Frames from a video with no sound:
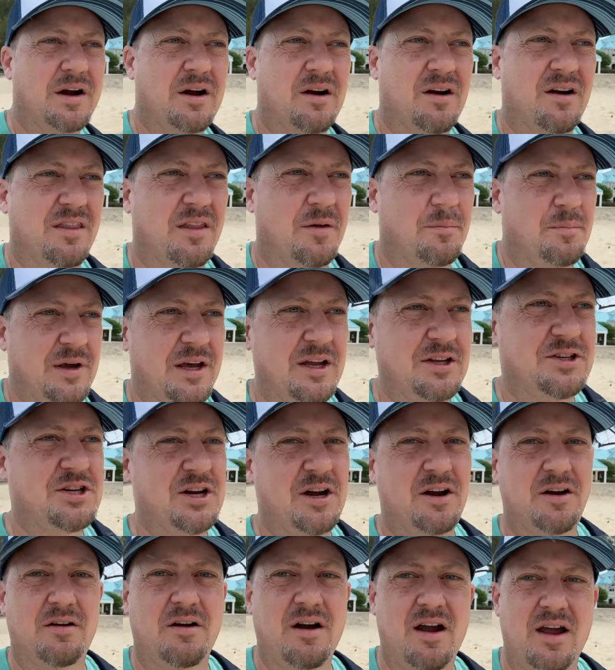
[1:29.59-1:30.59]
On the beach
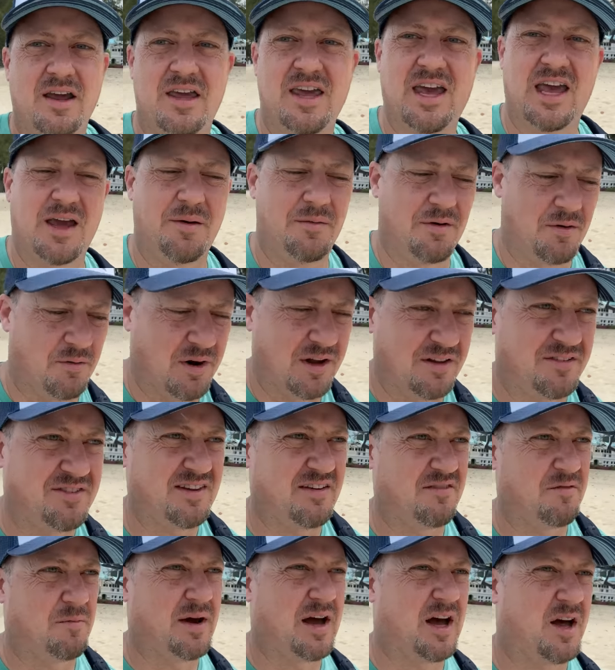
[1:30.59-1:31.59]
here at Grand Cayman, we're on
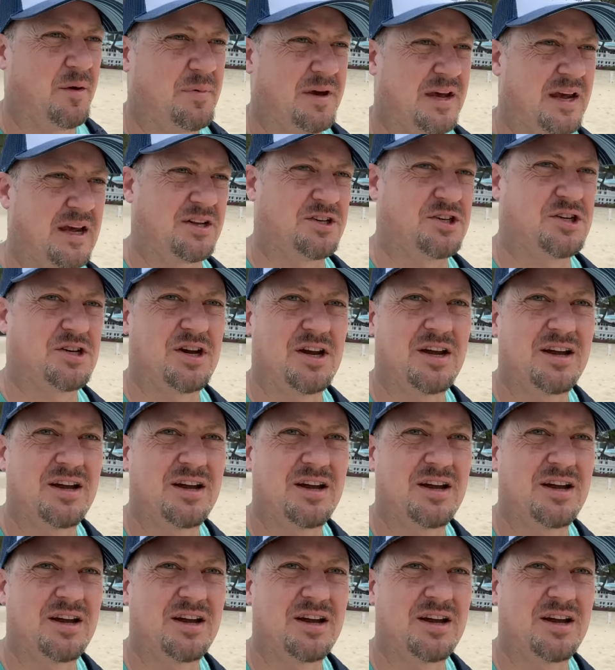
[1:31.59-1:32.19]
Seven Mile Beach.